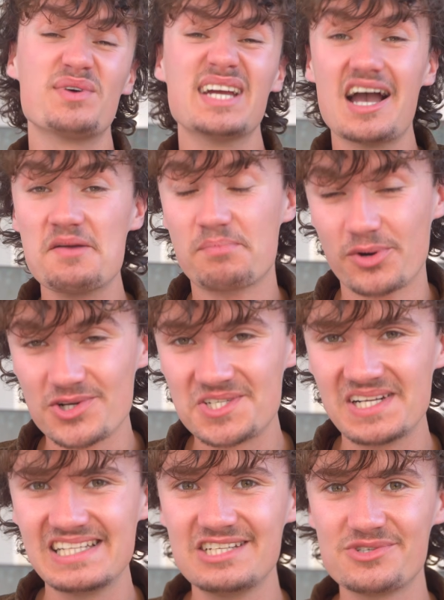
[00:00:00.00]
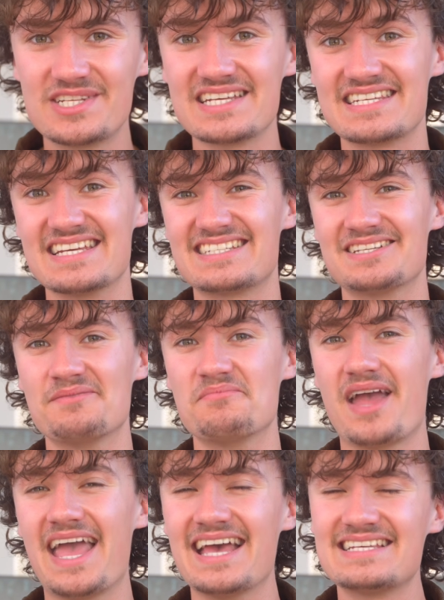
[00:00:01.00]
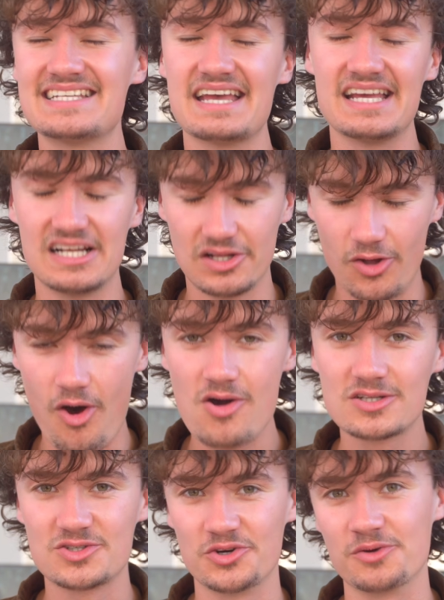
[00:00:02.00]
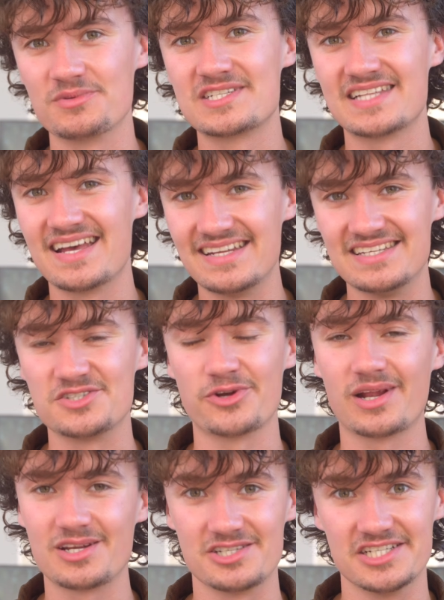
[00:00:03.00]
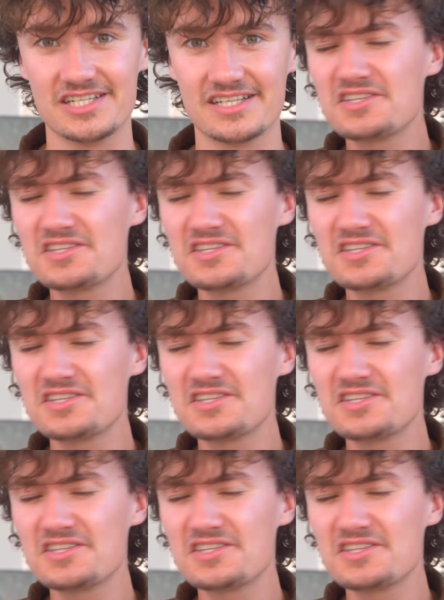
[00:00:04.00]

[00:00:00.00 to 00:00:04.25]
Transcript: why I personally use this system as a long-term steady strategy,